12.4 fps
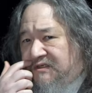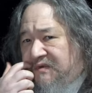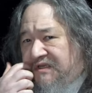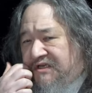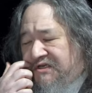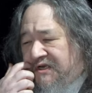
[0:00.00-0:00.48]

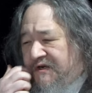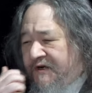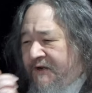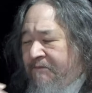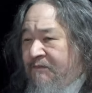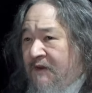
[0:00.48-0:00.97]
with each other.
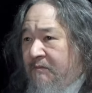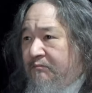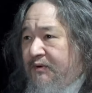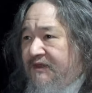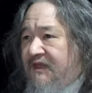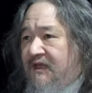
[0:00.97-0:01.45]

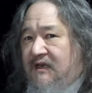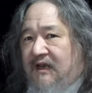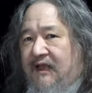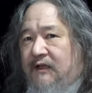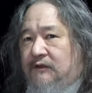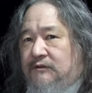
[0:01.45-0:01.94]
But then
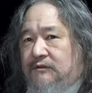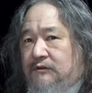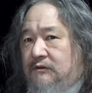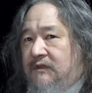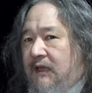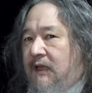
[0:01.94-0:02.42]

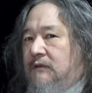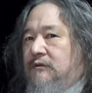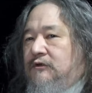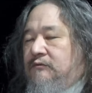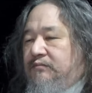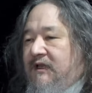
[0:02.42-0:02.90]
L2 the
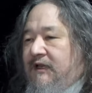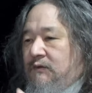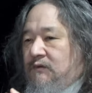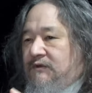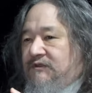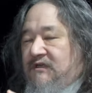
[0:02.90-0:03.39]
L2 plate
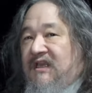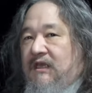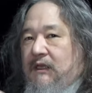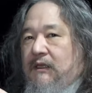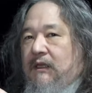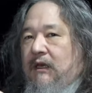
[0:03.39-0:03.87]
was
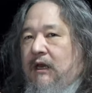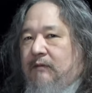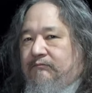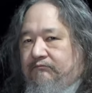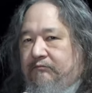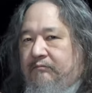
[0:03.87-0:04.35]
healing
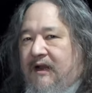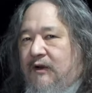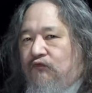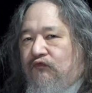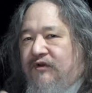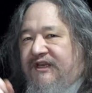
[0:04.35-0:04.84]
up by
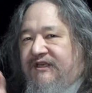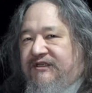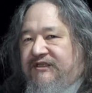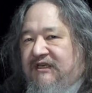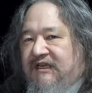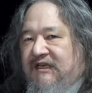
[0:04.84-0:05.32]

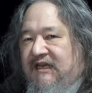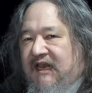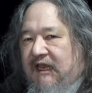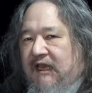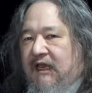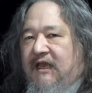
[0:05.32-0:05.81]

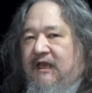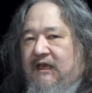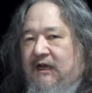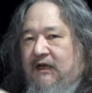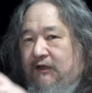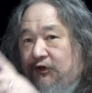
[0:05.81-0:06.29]
reseeding
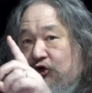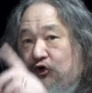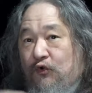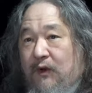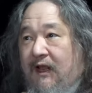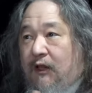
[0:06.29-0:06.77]
uh,
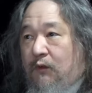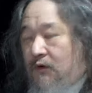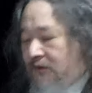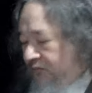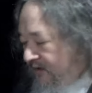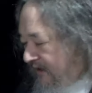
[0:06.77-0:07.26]
new
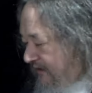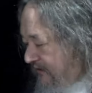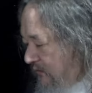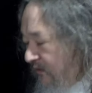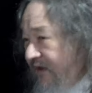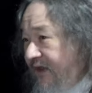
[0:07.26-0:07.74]
L1
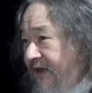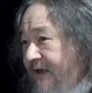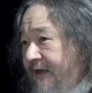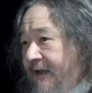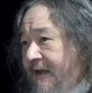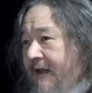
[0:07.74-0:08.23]
plates within
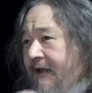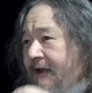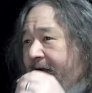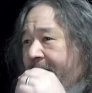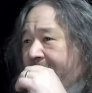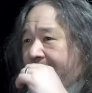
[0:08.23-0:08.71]
it,
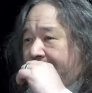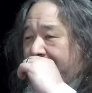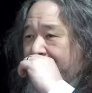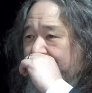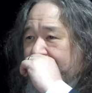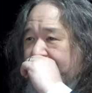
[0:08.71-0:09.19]
uh,
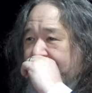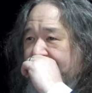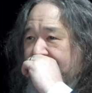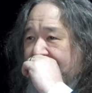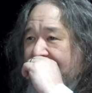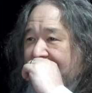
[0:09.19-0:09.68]
um,
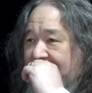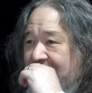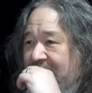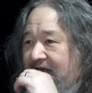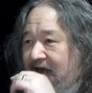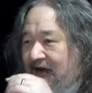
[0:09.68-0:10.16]

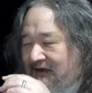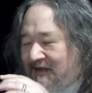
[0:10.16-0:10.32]
and yeah,